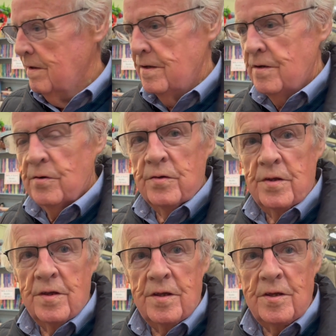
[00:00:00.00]
You know,
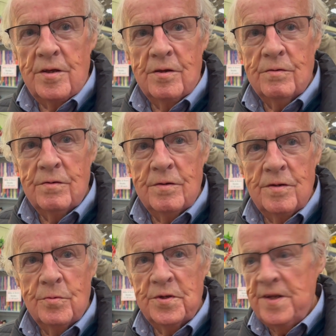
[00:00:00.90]

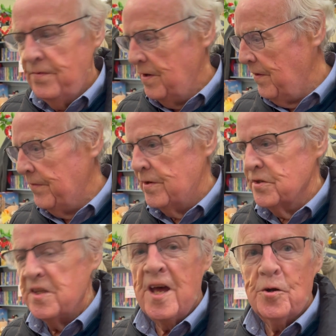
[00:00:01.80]
you would never have it
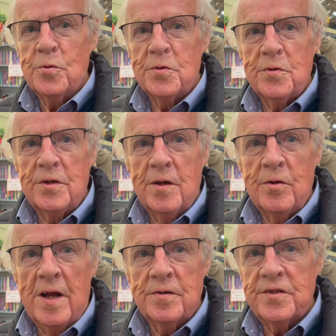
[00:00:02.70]
as narrow
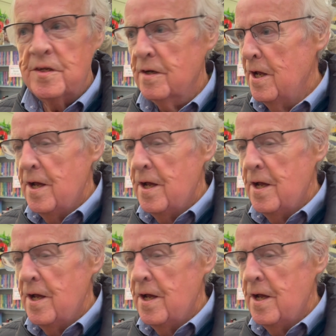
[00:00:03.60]
as here.